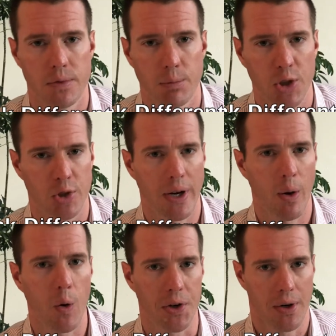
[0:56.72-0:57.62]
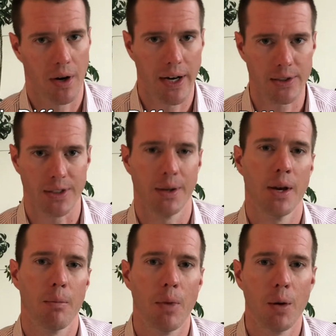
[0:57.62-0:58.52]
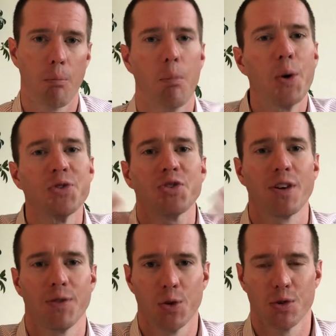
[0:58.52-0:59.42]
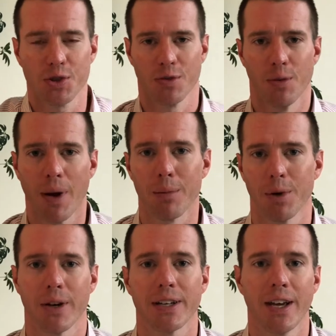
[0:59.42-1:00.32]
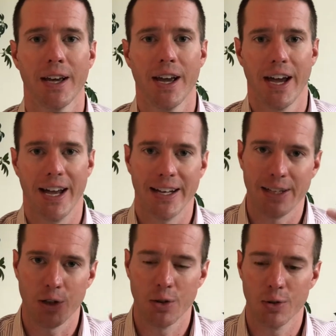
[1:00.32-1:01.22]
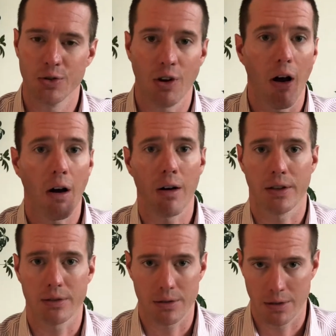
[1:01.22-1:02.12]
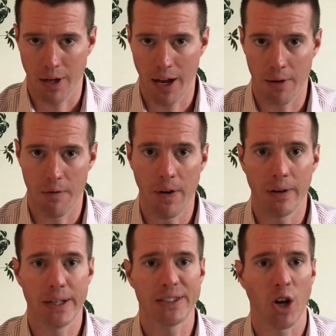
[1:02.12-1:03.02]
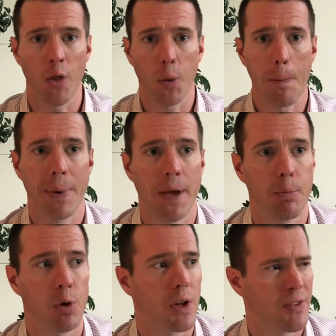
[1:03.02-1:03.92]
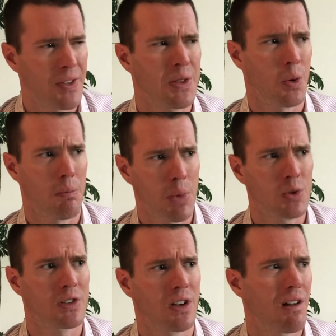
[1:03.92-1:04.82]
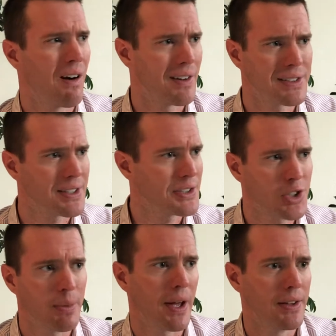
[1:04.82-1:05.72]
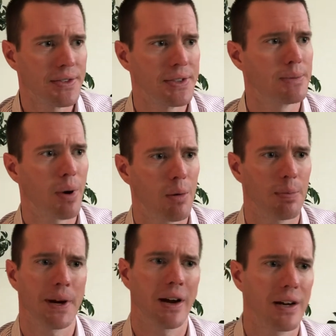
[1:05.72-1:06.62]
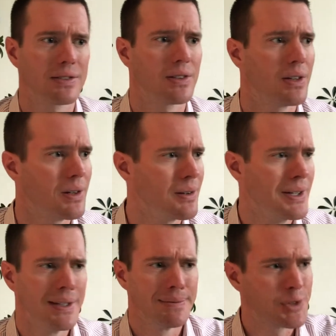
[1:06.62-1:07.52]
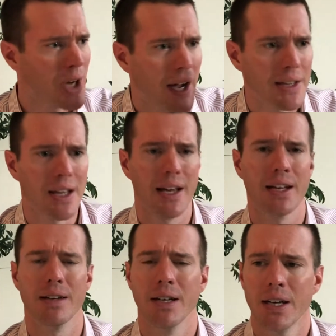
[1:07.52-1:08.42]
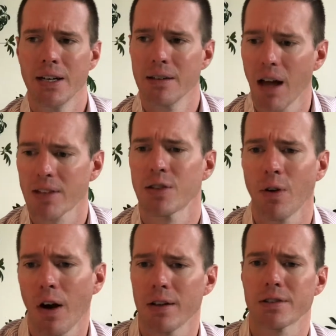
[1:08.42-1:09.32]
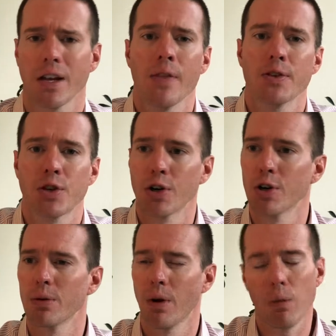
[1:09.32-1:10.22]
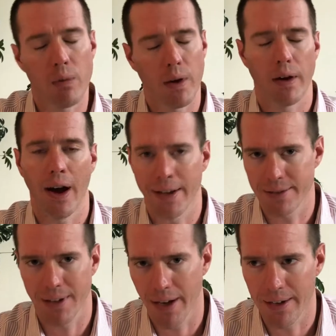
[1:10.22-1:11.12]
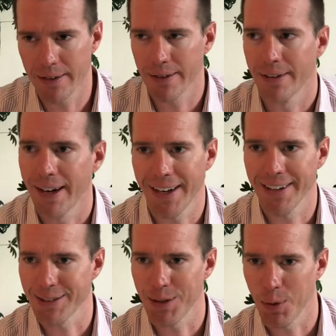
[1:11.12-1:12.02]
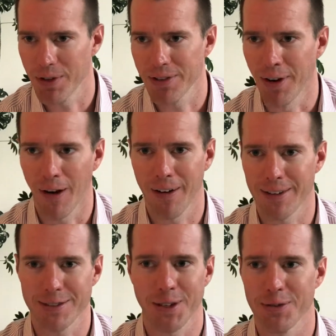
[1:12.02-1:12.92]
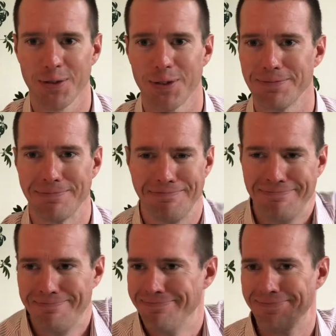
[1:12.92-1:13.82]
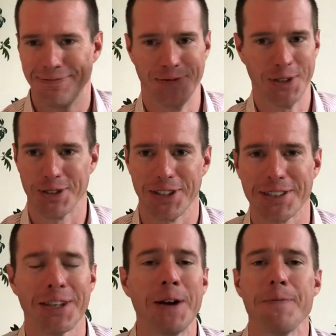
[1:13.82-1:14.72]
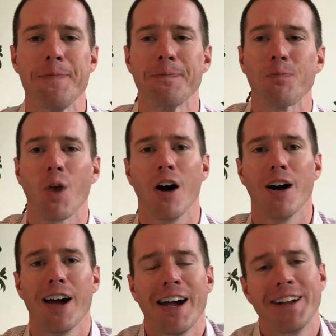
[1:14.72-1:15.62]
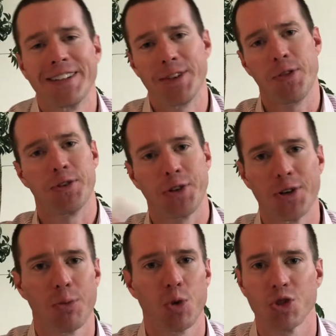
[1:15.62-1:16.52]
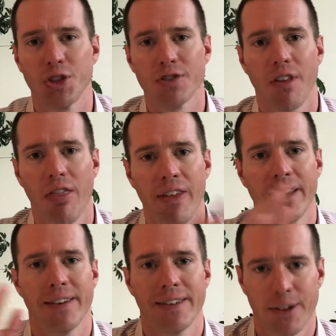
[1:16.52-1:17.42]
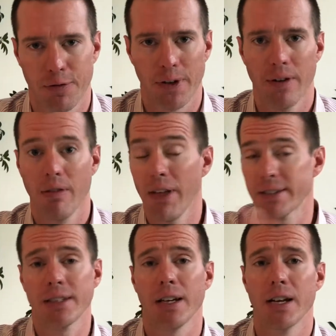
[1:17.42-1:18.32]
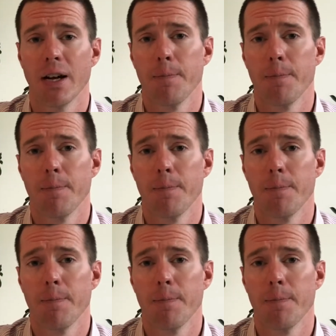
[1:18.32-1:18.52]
Not sure how old you are, actually. Most of you should remember it. And it used artists and various other people. I they were mostly all artists, like Jim Henson, Pablo Picasso, John Lennon, lots of artists. And the term, Einstein, I guess he was an artist of physics. And the term was just think different. That's it.